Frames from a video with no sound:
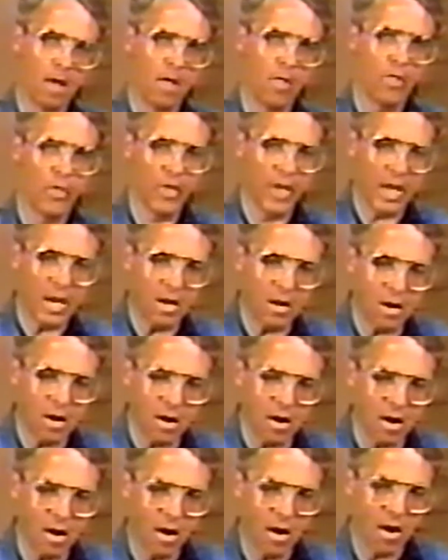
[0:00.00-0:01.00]
Then,
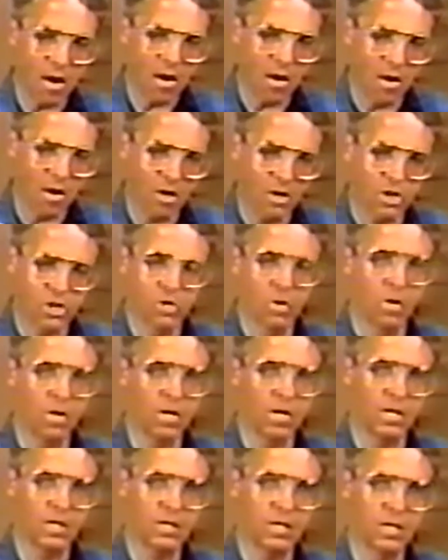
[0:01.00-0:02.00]
a
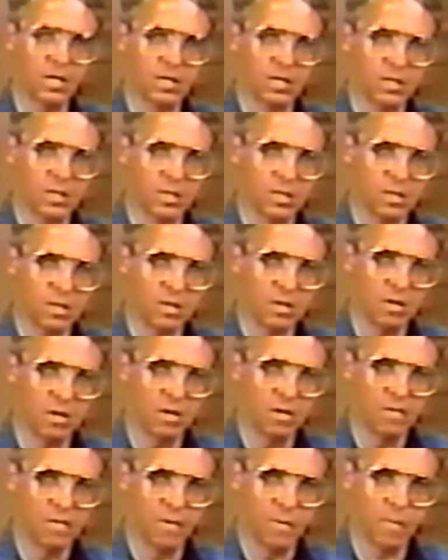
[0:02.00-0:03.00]
short distance
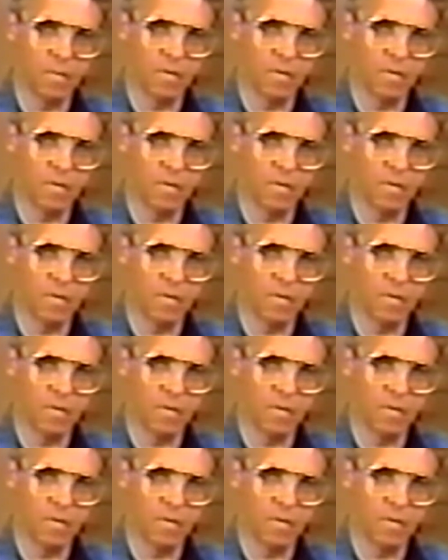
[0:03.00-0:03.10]
from